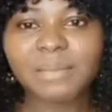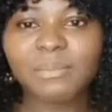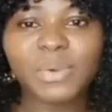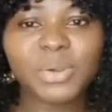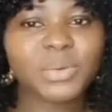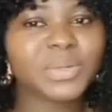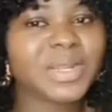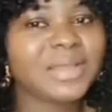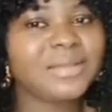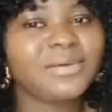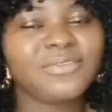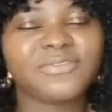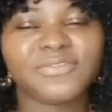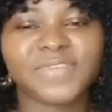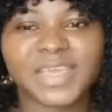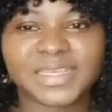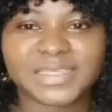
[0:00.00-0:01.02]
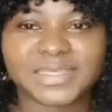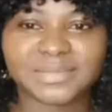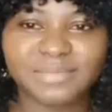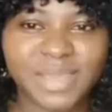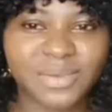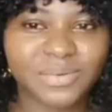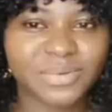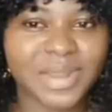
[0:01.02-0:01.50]
We could not verse.
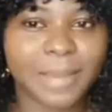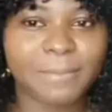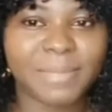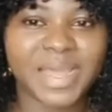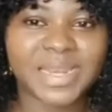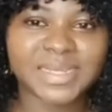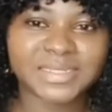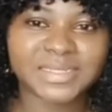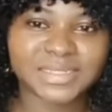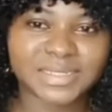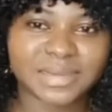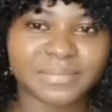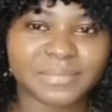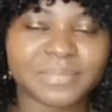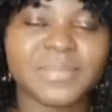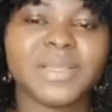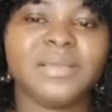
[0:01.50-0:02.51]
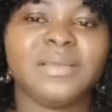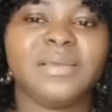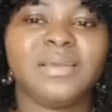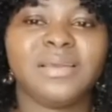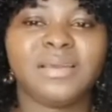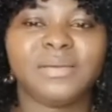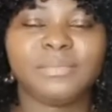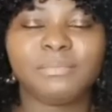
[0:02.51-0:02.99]
We could not manage jam.
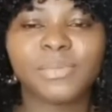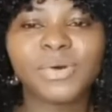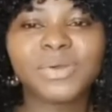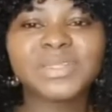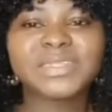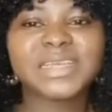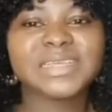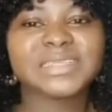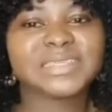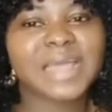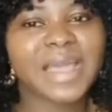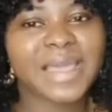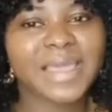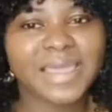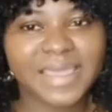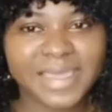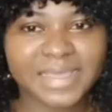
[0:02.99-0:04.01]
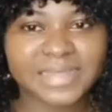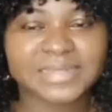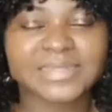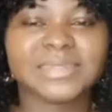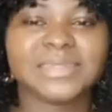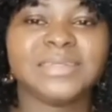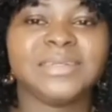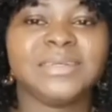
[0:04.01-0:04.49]
More days ahead.